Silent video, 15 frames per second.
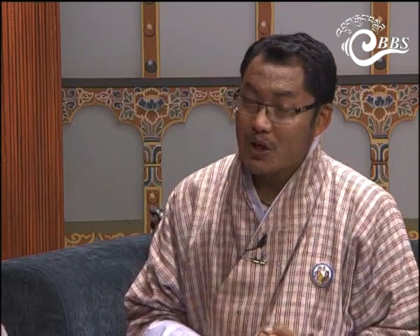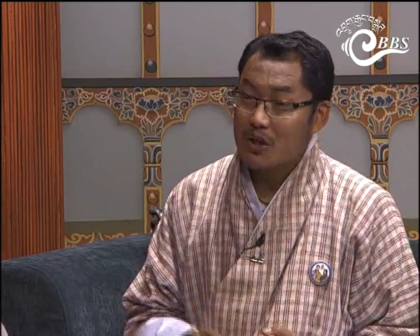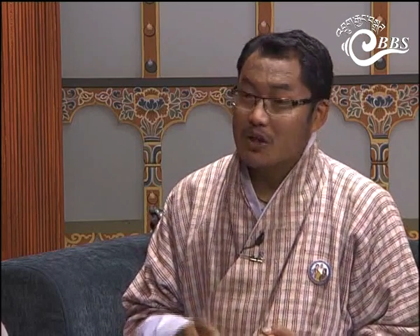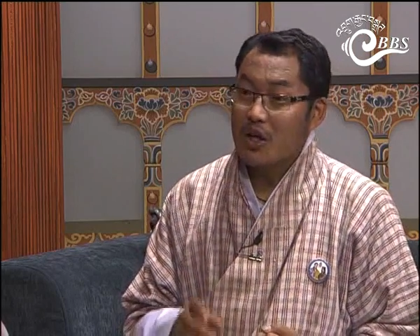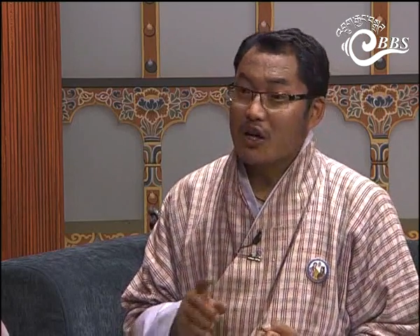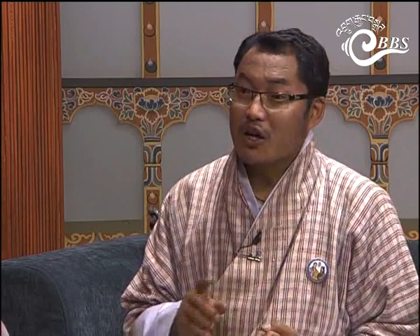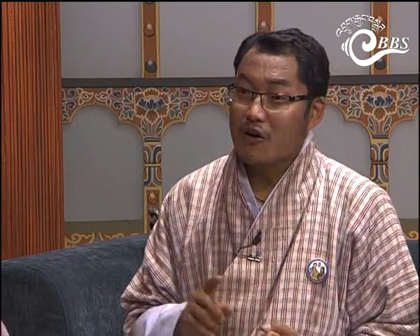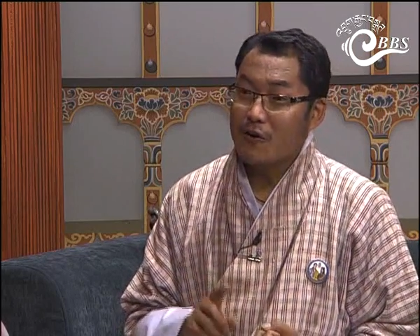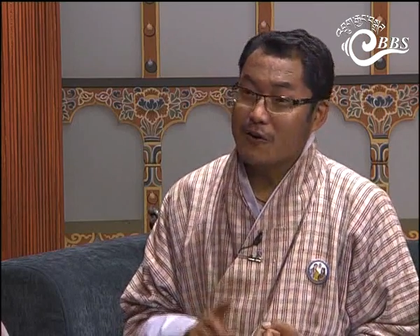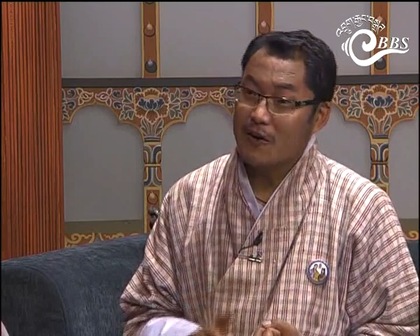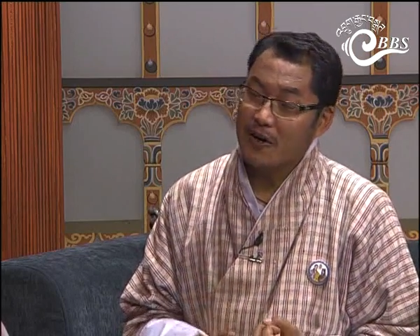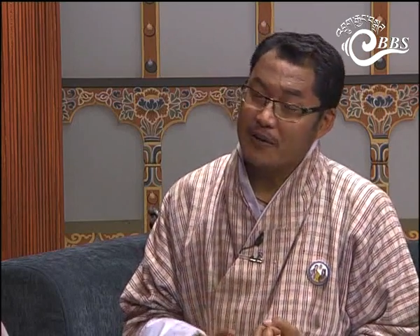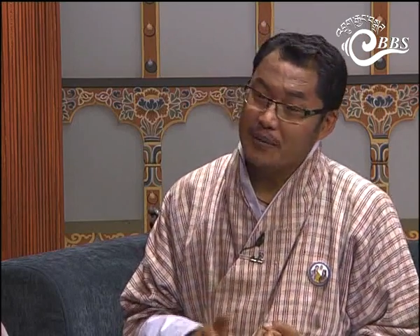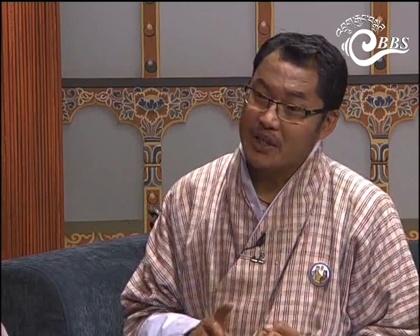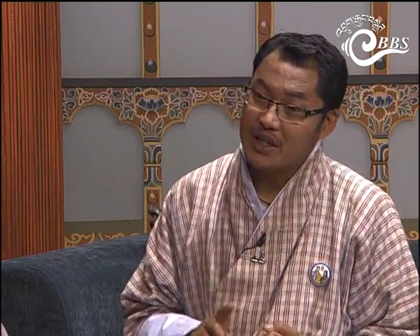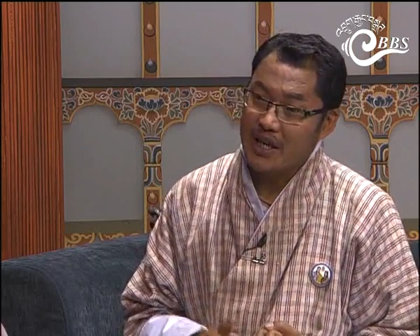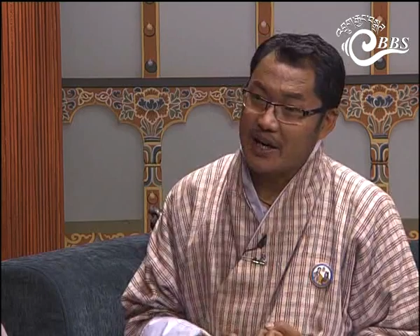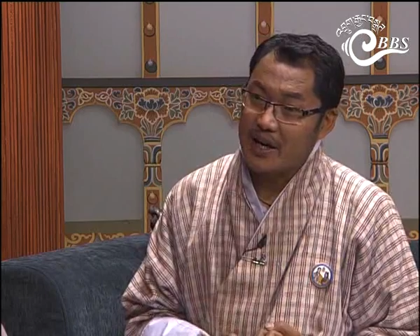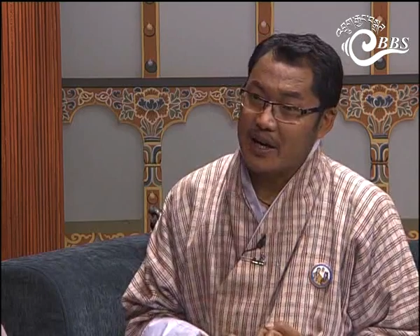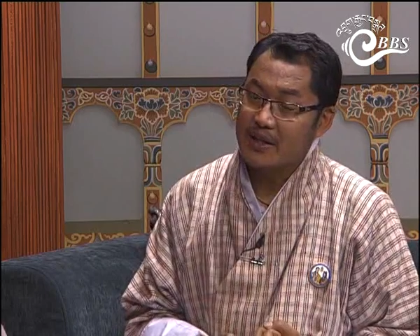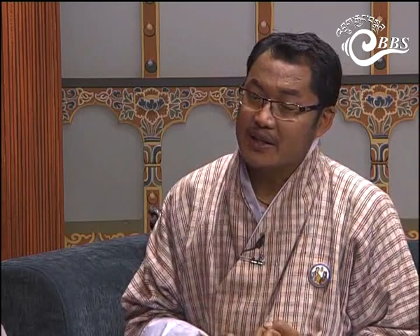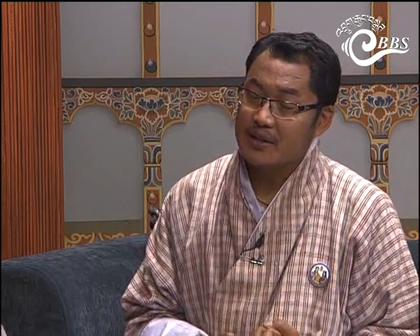the local government
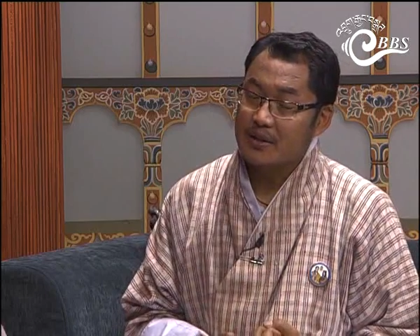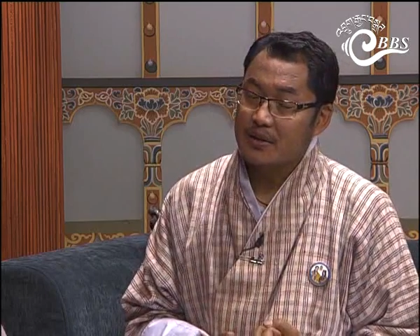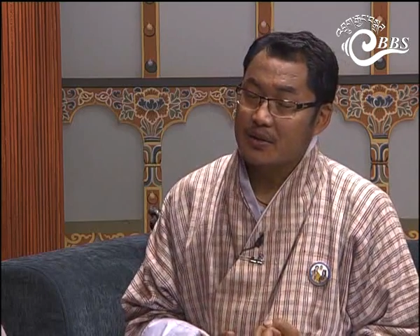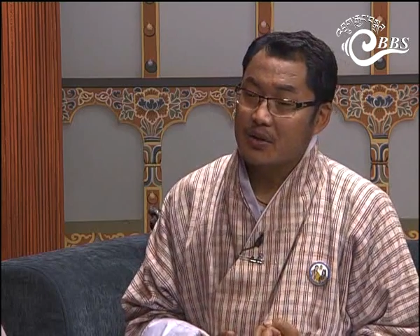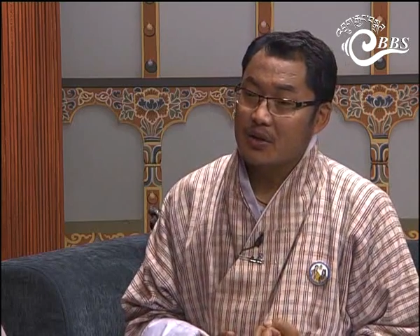has